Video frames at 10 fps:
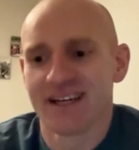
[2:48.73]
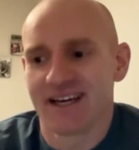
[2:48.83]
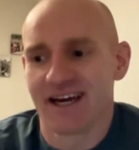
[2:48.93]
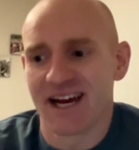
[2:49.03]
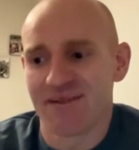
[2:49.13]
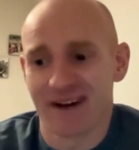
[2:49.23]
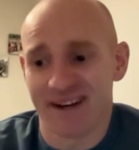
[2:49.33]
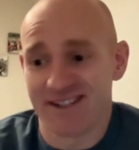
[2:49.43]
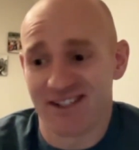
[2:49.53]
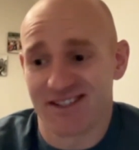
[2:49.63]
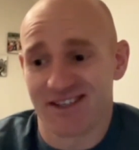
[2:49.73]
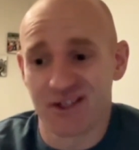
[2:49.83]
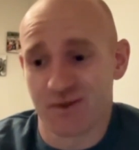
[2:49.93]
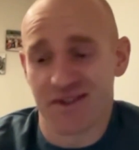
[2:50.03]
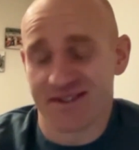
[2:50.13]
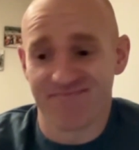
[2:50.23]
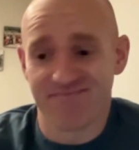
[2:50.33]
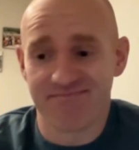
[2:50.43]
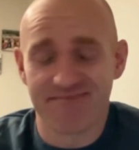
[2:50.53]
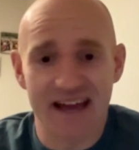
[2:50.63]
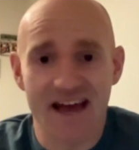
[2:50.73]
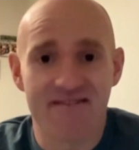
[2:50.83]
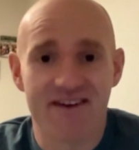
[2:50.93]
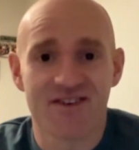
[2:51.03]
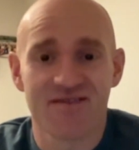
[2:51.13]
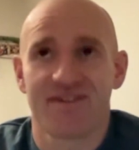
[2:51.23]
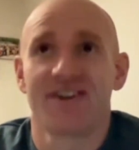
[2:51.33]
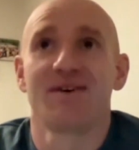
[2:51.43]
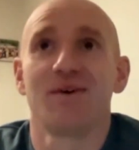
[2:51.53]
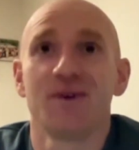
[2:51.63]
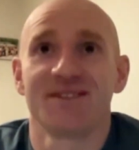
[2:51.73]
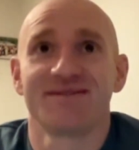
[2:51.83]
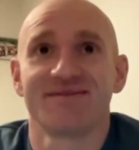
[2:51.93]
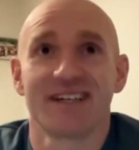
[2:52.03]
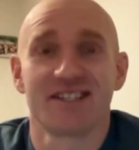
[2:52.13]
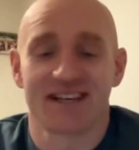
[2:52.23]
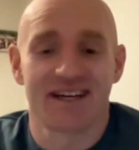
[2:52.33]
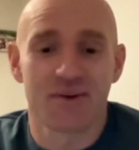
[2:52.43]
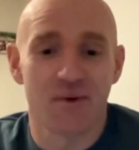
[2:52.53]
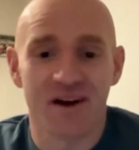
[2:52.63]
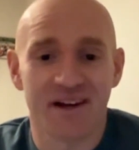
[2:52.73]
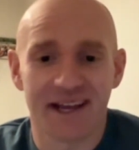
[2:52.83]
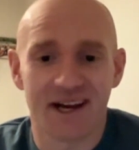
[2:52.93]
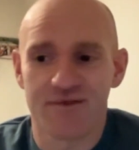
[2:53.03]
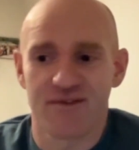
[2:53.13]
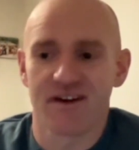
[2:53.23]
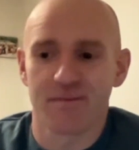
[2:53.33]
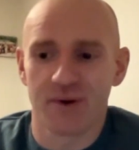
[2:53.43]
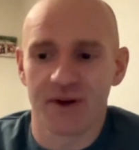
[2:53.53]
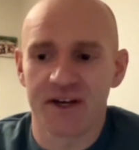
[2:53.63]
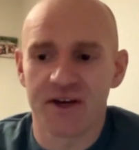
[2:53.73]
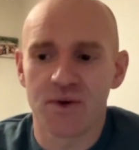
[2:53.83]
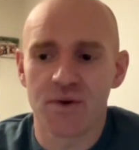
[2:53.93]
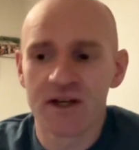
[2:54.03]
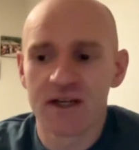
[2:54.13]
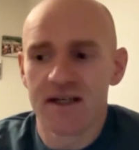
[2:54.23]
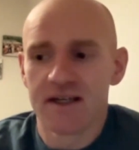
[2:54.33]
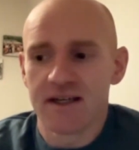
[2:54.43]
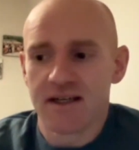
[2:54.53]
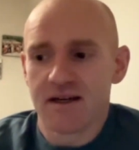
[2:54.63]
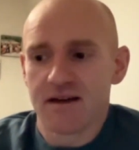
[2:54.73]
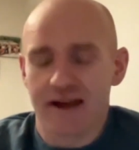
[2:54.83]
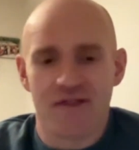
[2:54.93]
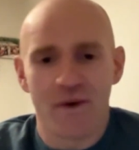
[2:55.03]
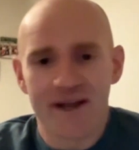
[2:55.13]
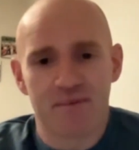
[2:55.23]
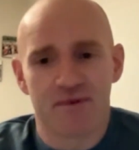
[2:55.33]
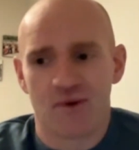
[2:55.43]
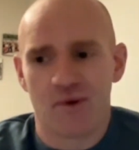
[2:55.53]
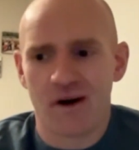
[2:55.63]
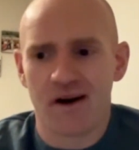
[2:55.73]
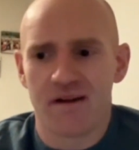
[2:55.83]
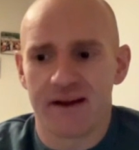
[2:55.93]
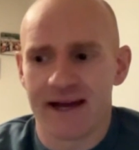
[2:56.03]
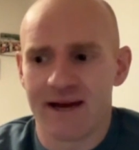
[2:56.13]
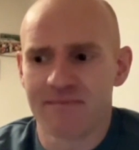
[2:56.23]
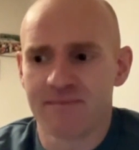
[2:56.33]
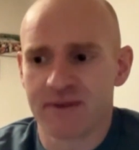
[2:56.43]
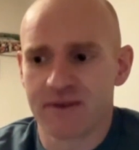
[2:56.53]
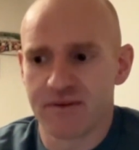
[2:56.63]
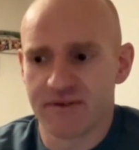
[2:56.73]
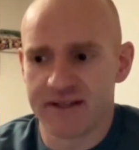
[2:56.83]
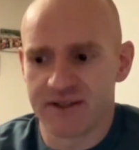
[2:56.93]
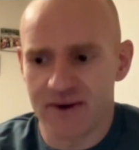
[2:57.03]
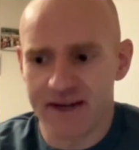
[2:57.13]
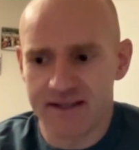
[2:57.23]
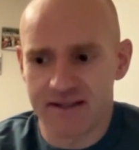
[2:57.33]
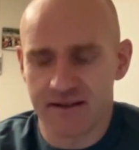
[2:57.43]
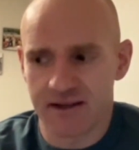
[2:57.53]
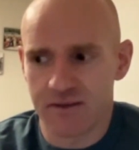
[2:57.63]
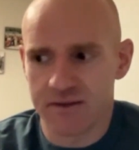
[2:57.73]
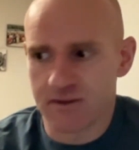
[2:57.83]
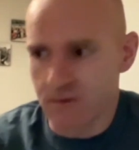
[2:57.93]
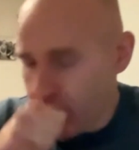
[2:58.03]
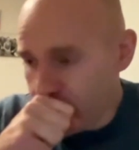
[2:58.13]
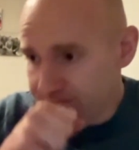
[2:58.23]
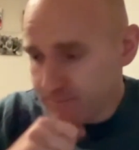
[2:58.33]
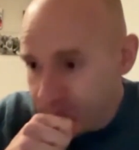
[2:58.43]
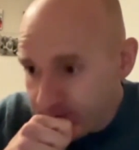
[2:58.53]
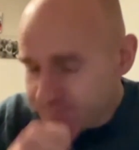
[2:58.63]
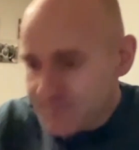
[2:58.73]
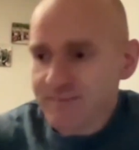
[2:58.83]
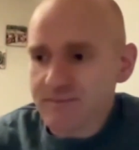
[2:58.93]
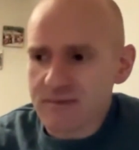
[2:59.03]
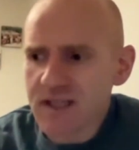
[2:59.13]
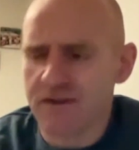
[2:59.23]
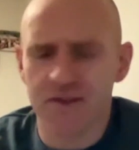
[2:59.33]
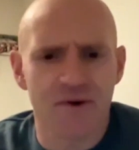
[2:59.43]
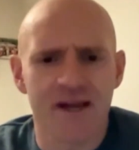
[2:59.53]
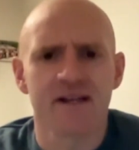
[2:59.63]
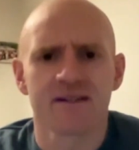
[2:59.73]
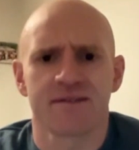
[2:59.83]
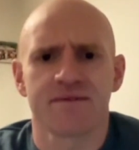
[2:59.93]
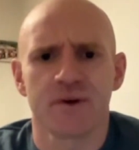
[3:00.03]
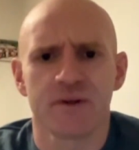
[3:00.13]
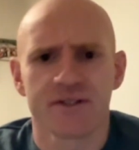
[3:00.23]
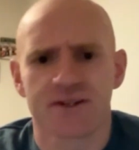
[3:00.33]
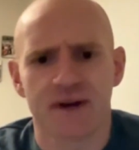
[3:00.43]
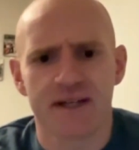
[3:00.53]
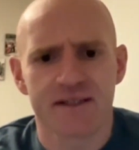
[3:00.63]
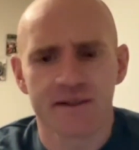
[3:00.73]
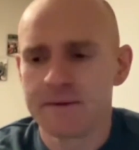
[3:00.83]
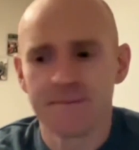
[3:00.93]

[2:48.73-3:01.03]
And I just wasn't heavy enough, and I just had the wrong gear for it. But I knew in the week before the fins had raced, I think it was the radials and a few others had raced,